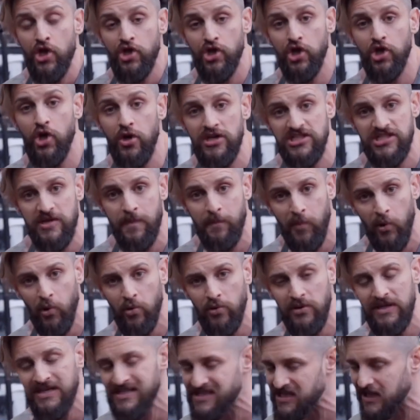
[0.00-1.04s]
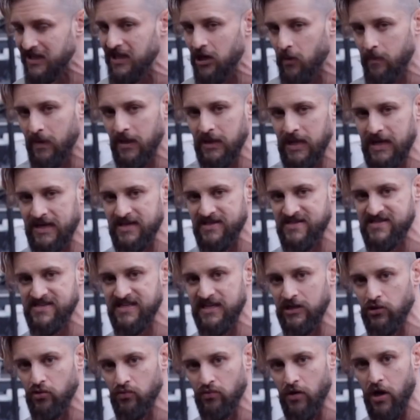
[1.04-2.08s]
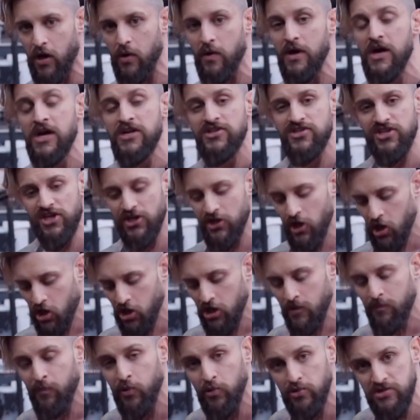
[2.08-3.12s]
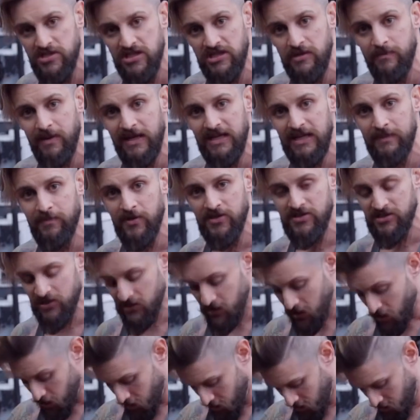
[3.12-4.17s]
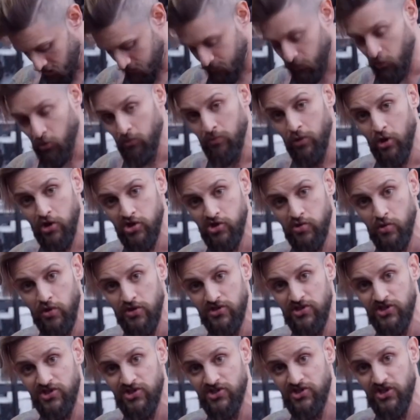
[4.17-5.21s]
You're going to pull this a little bit like a seal row. So you're not going to pull to the belly button, you're going to pull more towards the